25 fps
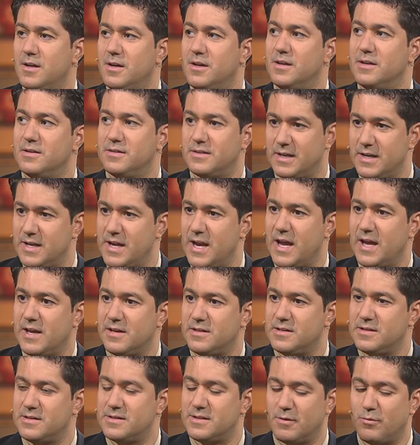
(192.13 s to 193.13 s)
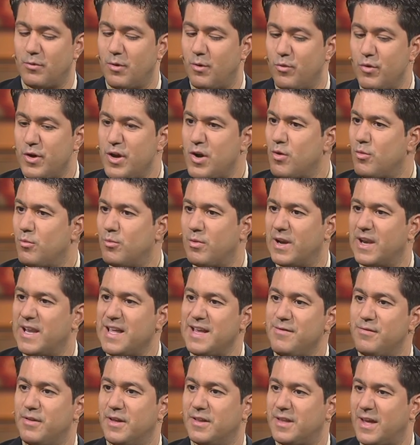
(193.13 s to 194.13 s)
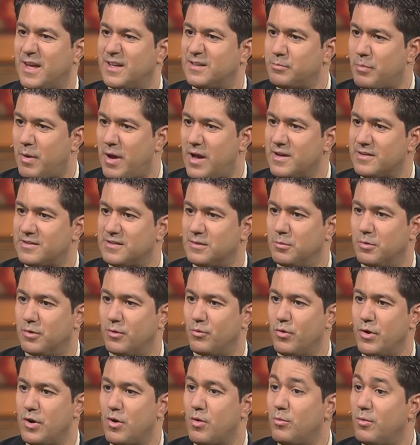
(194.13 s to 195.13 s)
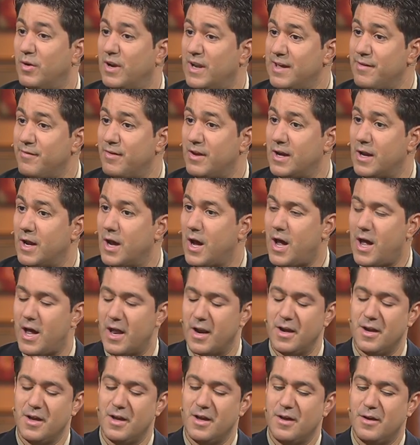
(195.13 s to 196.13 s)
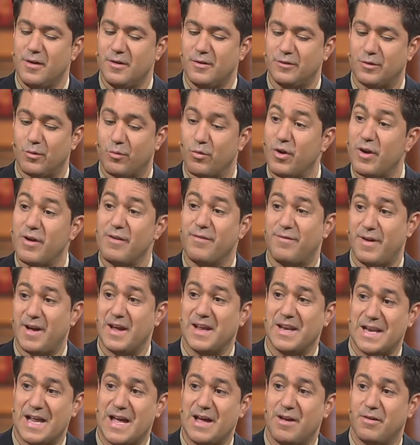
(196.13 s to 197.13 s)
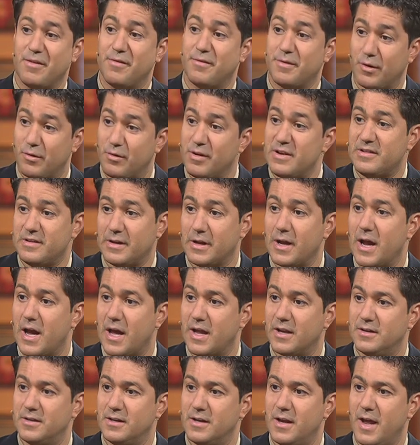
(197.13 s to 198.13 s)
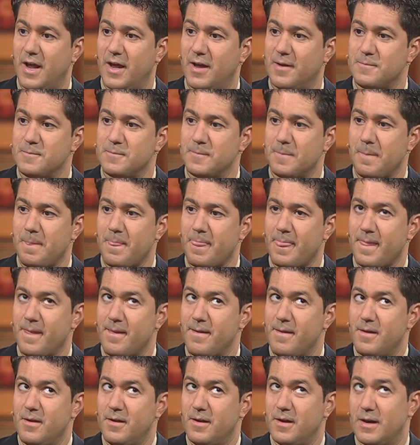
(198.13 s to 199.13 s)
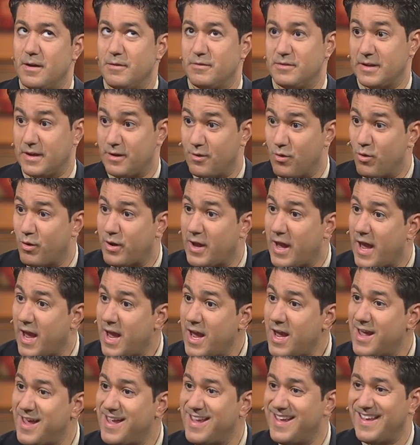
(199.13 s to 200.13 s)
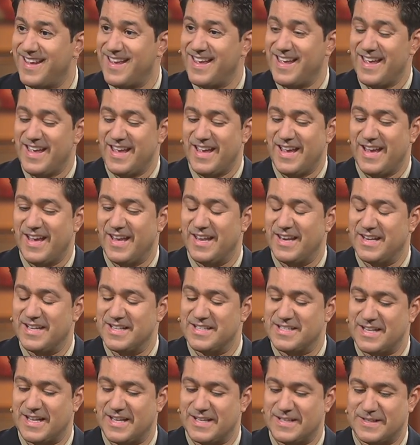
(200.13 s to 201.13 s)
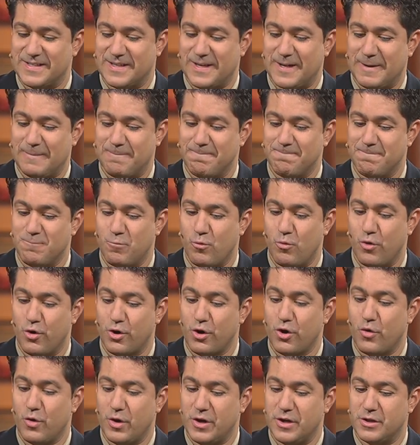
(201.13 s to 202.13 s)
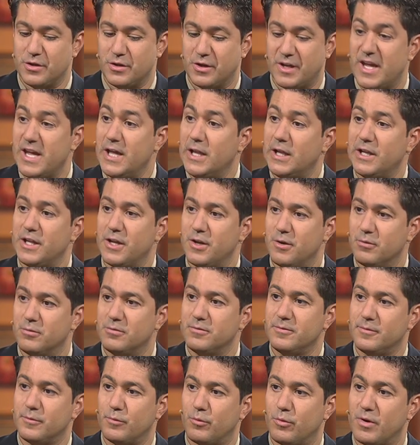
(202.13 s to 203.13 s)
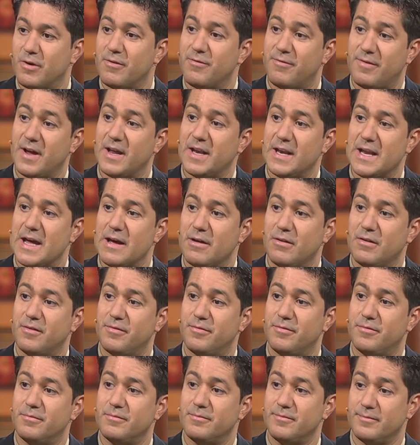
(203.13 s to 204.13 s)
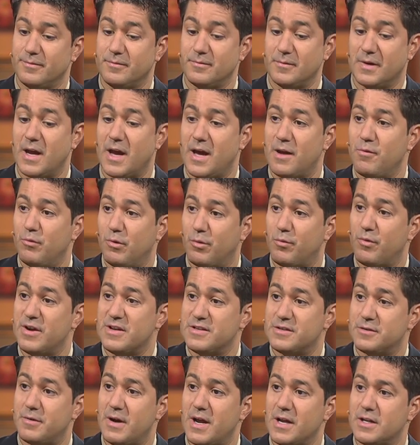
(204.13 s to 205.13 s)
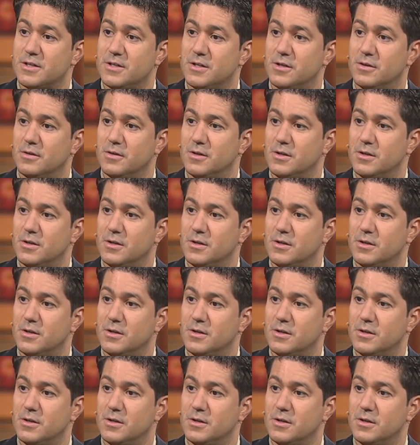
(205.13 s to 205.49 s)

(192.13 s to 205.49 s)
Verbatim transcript: I said, yes. He said, well, we don't believe that that's possible. We don't believe in God. So we're going to find out if there is a God today. And I was like, okay. And he says, um, we're going to kill you. We're going to find out if God will resurrect you.